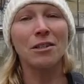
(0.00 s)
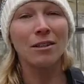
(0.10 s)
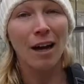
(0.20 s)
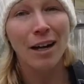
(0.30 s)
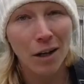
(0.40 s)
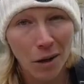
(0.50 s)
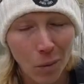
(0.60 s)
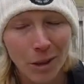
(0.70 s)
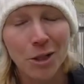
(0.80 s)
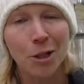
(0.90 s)
a lot of
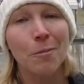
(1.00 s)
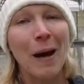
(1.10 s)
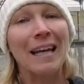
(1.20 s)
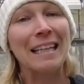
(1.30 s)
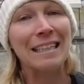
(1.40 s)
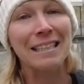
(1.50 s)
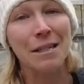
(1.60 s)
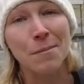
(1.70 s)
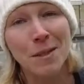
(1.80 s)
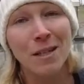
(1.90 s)
winter paddling
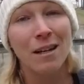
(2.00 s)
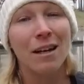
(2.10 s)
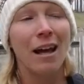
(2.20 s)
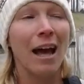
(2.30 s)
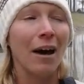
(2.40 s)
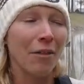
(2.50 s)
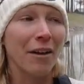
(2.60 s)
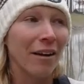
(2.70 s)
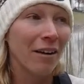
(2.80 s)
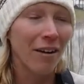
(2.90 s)
tips out
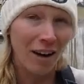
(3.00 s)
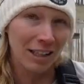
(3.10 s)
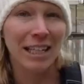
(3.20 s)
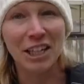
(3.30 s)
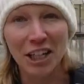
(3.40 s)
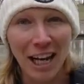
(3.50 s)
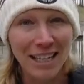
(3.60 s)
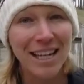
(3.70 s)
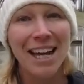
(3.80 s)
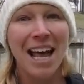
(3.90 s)
there on the
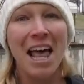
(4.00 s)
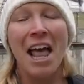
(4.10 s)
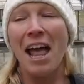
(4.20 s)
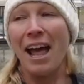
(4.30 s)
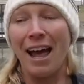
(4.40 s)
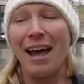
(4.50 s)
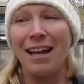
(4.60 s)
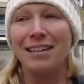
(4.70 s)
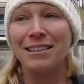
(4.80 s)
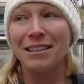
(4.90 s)
internet,
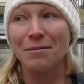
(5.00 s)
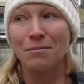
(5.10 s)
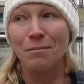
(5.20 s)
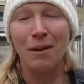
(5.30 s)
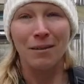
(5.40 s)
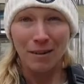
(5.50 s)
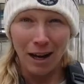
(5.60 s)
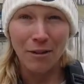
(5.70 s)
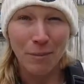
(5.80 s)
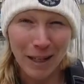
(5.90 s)
and
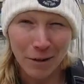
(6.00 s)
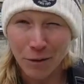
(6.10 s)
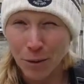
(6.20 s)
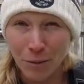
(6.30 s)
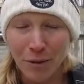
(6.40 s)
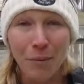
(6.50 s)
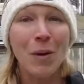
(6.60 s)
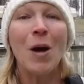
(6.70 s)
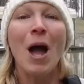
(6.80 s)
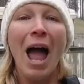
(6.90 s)
I've made a few of them.
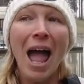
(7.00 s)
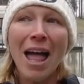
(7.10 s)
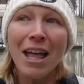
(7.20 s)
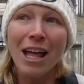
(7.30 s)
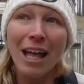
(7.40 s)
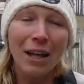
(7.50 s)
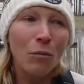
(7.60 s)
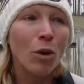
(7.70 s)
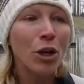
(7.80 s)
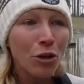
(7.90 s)

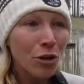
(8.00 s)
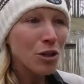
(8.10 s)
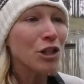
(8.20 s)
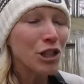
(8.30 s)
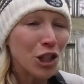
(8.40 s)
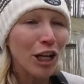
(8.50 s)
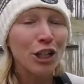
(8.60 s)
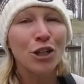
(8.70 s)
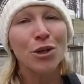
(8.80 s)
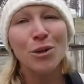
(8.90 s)
And what you're usually trying
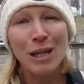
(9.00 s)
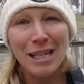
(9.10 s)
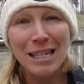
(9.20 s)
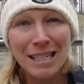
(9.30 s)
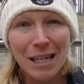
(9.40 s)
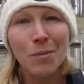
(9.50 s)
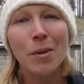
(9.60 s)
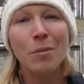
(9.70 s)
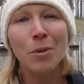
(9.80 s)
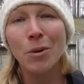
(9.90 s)
to do is get
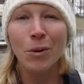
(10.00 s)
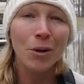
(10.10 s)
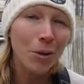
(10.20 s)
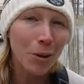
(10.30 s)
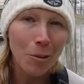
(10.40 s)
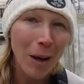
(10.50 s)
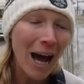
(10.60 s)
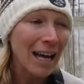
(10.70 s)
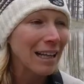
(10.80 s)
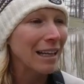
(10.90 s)
people who are newer to
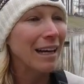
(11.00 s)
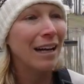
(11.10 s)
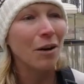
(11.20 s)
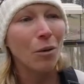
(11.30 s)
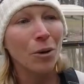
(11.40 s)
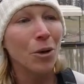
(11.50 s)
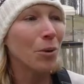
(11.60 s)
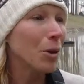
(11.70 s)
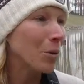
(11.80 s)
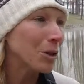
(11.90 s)
paddling or
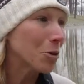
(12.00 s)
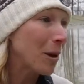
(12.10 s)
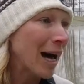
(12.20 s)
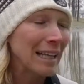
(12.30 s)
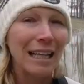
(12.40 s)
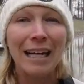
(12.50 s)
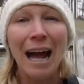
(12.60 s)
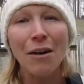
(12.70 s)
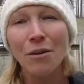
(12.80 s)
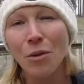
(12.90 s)
newer to winter paddling
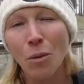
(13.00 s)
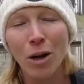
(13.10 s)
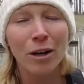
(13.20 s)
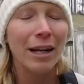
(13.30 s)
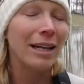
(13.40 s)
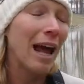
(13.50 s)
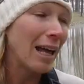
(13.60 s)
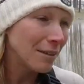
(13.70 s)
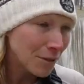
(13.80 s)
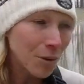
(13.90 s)
out on the water and
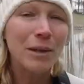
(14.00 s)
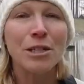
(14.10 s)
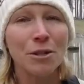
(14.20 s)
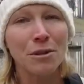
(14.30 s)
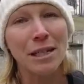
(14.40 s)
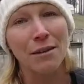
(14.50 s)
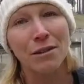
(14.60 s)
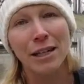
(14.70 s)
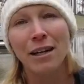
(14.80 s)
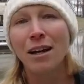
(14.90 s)
doing so
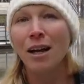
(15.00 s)
safely.